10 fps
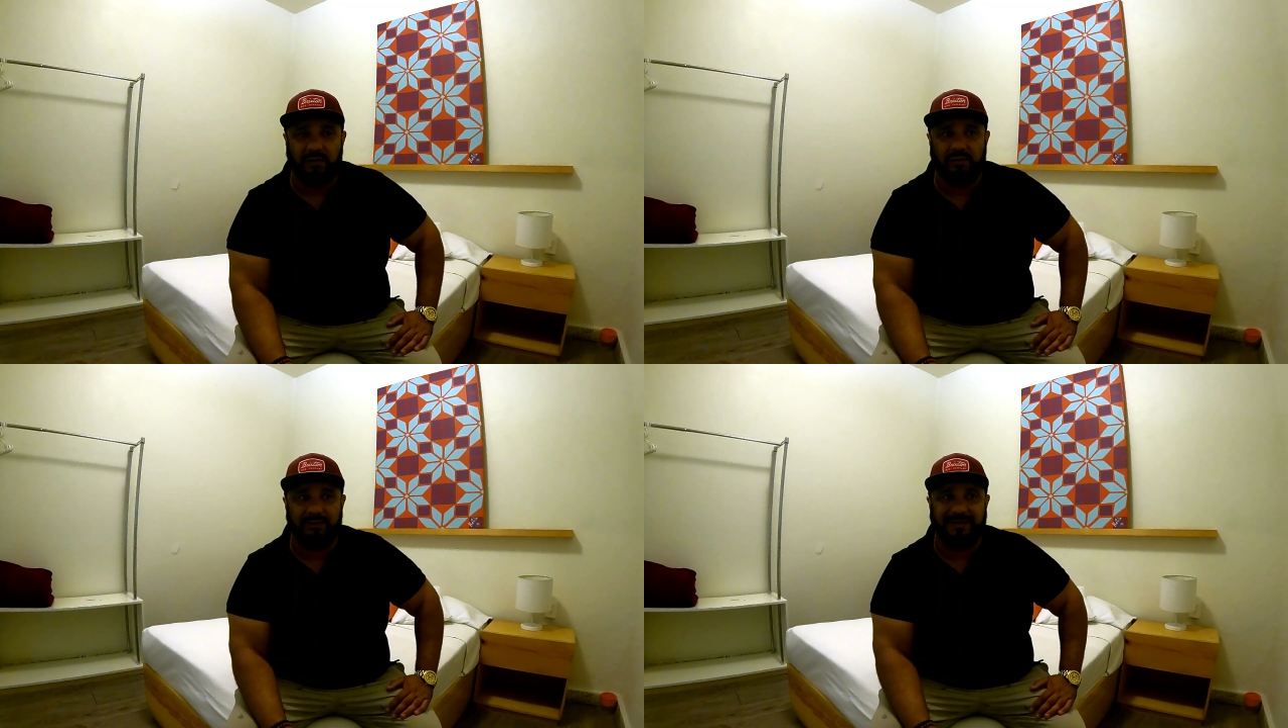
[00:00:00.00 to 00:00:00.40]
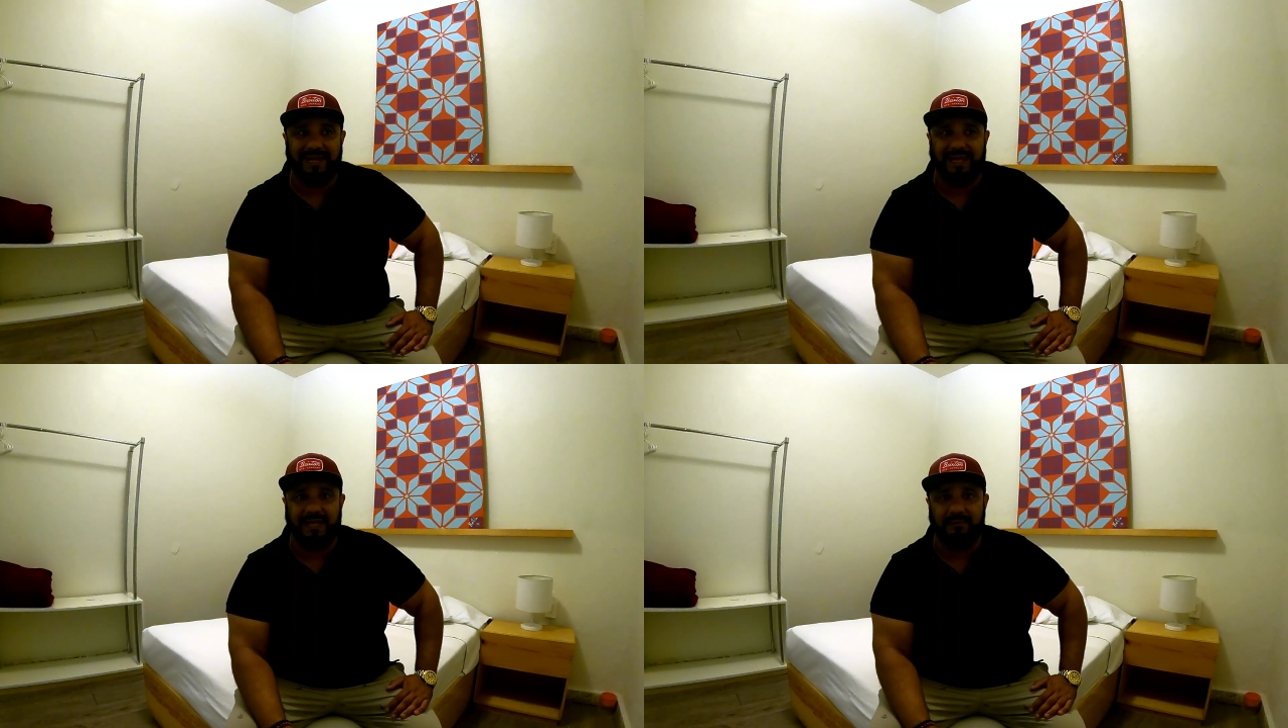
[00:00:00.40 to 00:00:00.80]
or
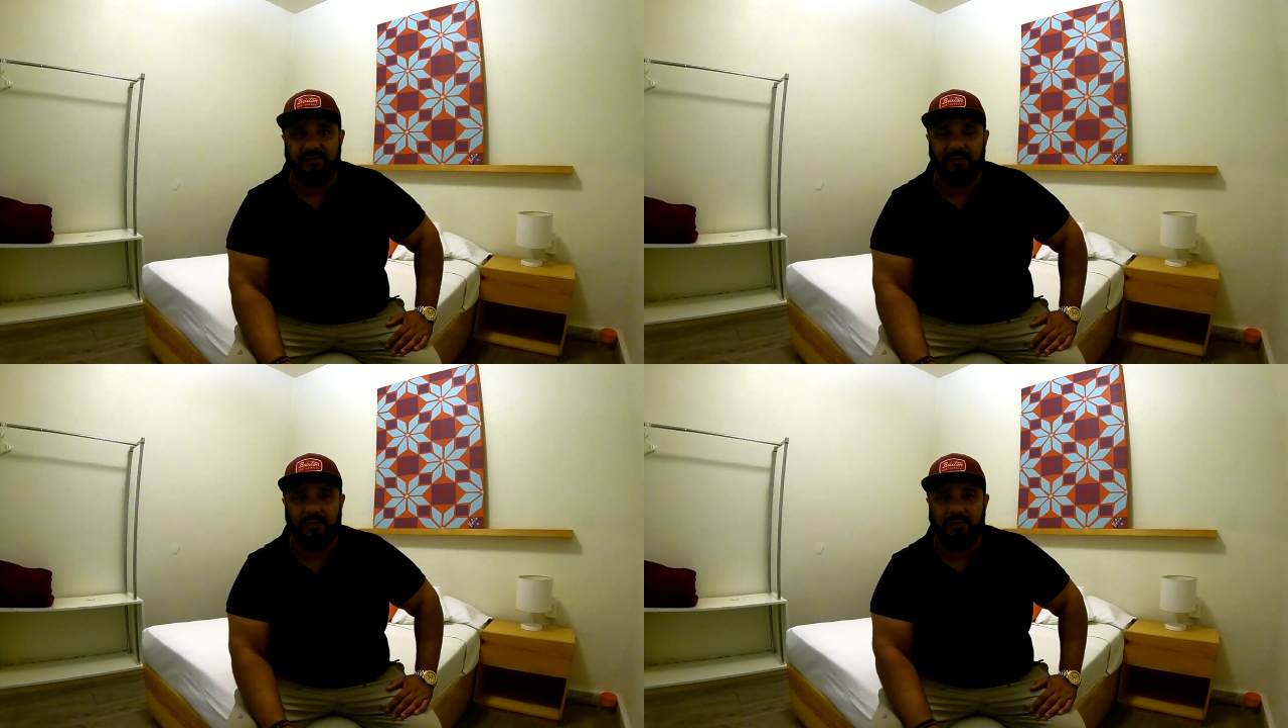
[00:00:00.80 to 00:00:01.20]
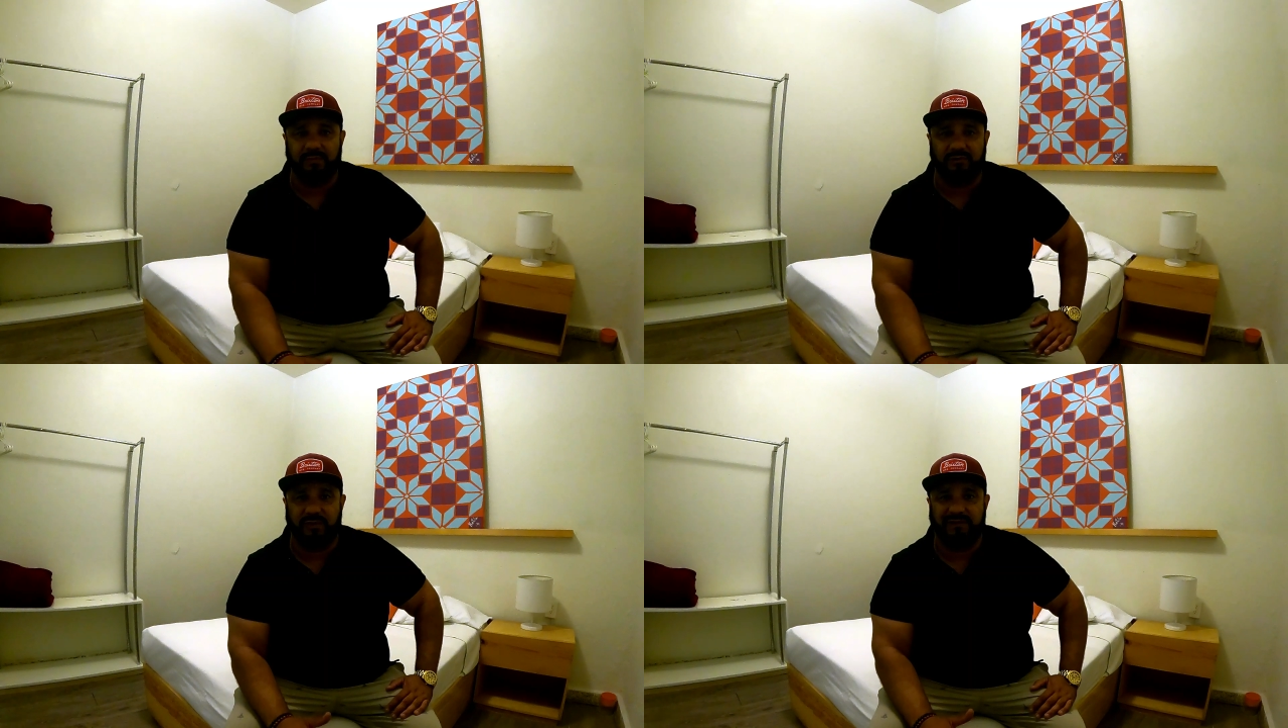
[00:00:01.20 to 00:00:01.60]
10 a.m. tomorrow,
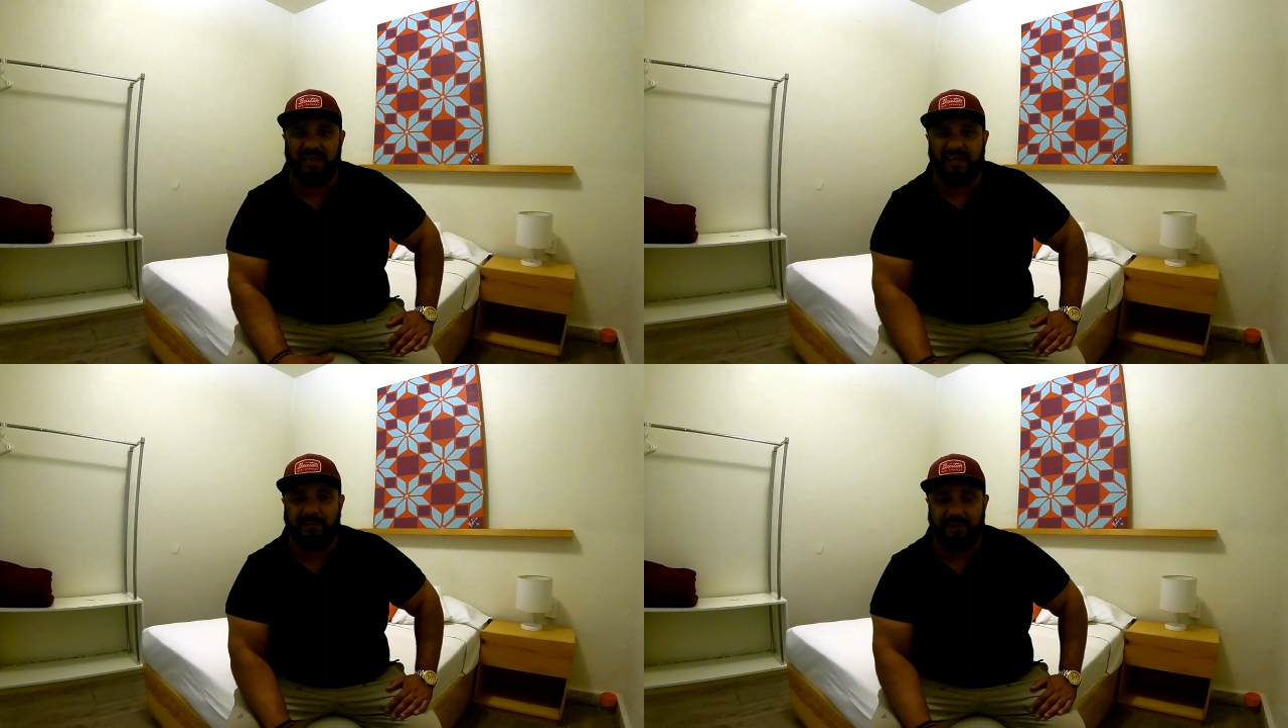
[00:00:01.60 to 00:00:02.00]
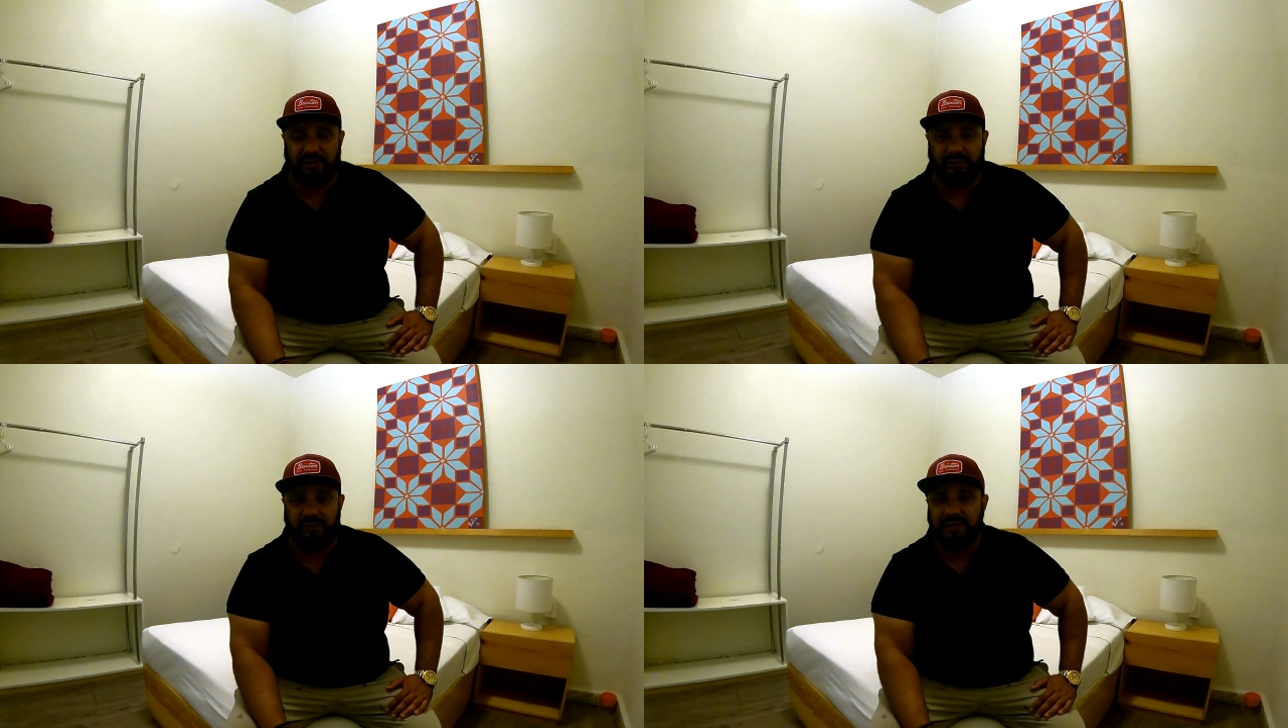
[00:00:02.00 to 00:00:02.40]
between 10 a.m. and
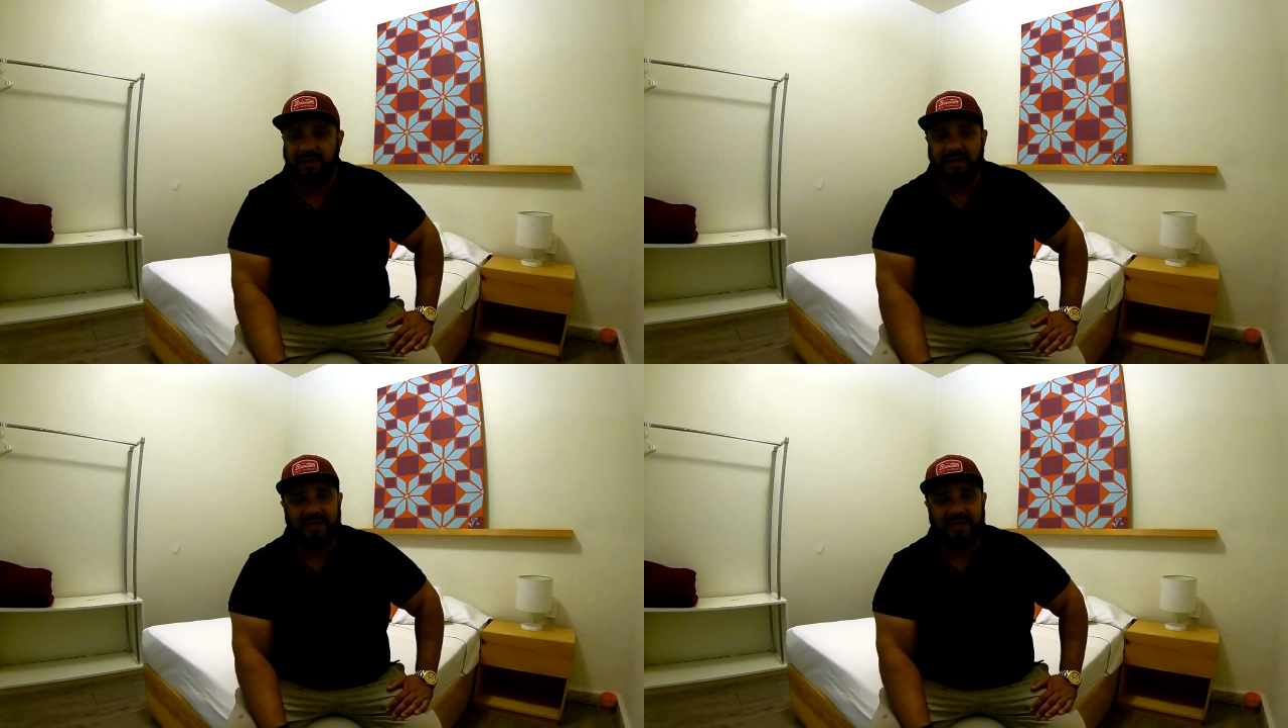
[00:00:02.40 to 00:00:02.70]
noon.